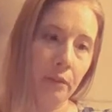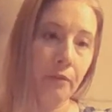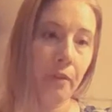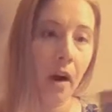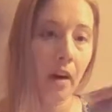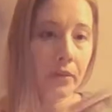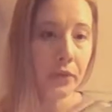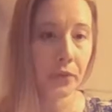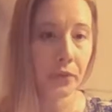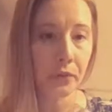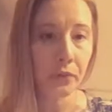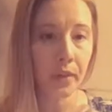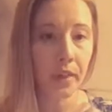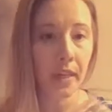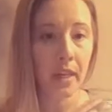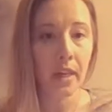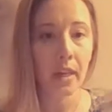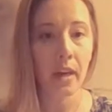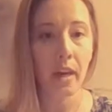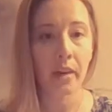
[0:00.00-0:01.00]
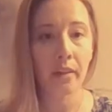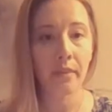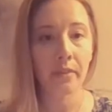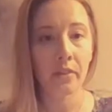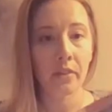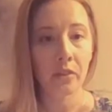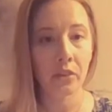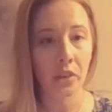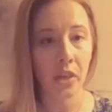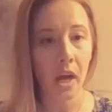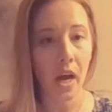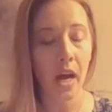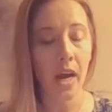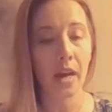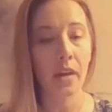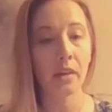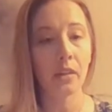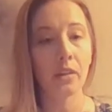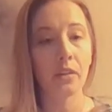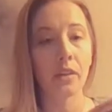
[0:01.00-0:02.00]
fostering of the
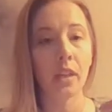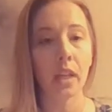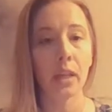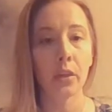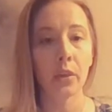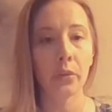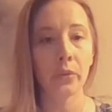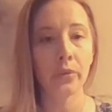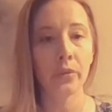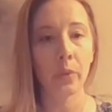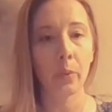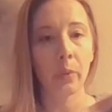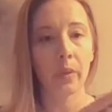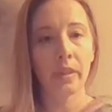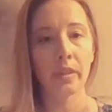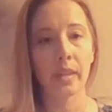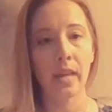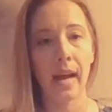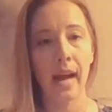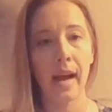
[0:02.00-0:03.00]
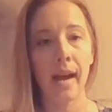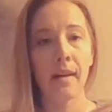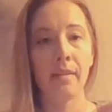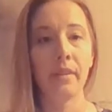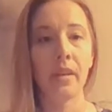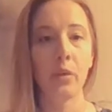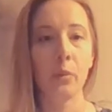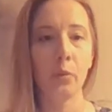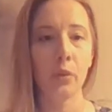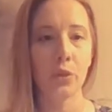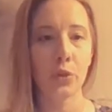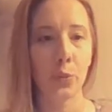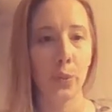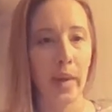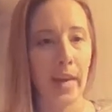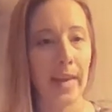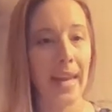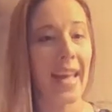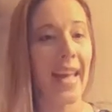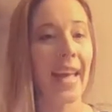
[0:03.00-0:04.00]
child, like who's going to have it, which
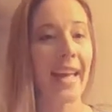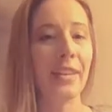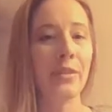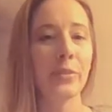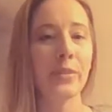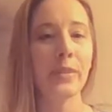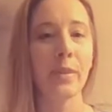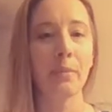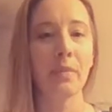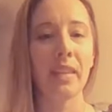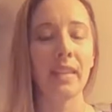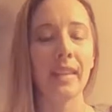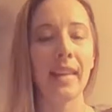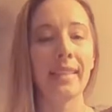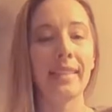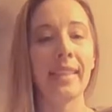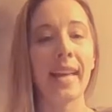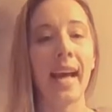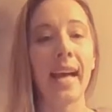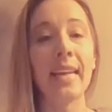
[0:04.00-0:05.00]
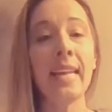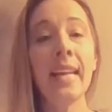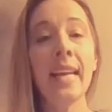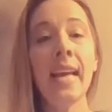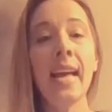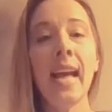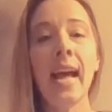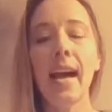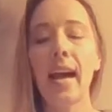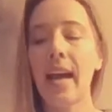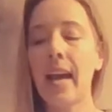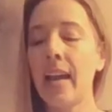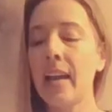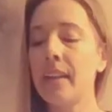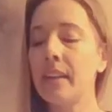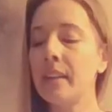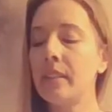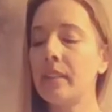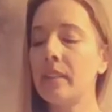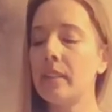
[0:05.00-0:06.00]
weekend or something like that.
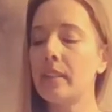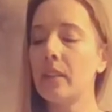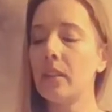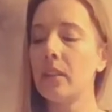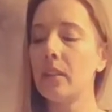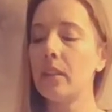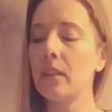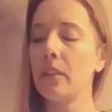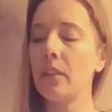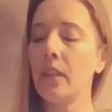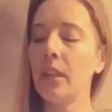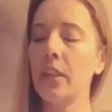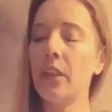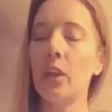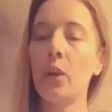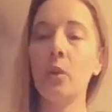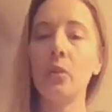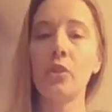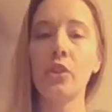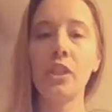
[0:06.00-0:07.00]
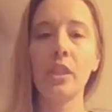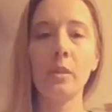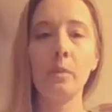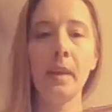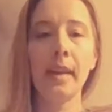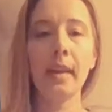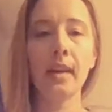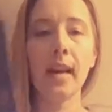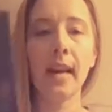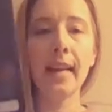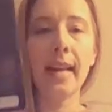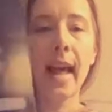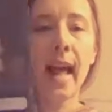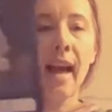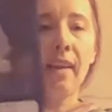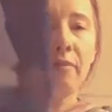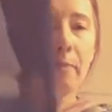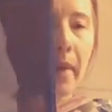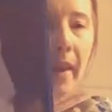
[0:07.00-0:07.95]
And, you know, she's being guided to have